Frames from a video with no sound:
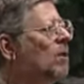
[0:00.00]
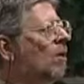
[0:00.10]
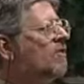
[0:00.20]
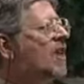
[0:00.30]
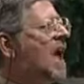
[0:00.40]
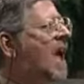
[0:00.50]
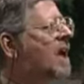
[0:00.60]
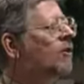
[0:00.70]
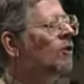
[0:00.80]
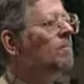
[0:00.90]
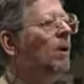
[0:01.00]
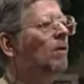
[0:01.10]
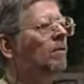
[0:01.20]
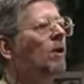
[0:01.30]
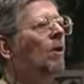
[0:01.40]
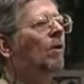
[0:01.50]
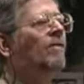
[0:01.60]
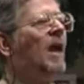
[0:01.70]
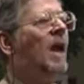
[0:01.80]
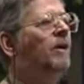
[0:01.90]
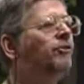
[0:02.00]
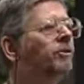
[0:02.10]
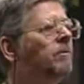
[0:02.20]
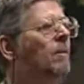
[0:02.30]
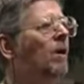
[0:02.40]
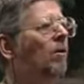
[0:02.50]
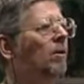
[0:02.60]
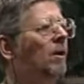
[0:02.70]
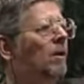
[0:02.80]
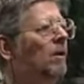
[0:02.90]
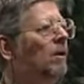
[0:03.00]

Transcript: or the anger mode, or the hatred mode,